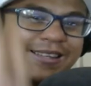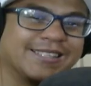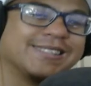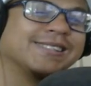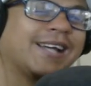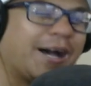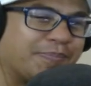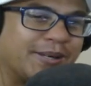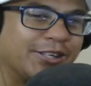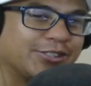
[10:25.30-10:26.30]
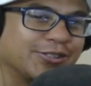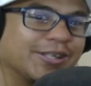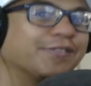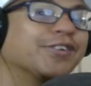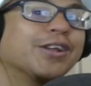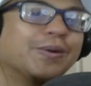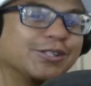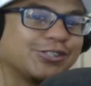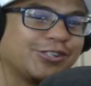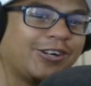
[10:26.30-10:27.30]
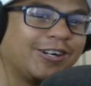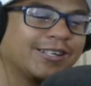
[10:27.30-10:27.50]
this is happening to, even though it's not.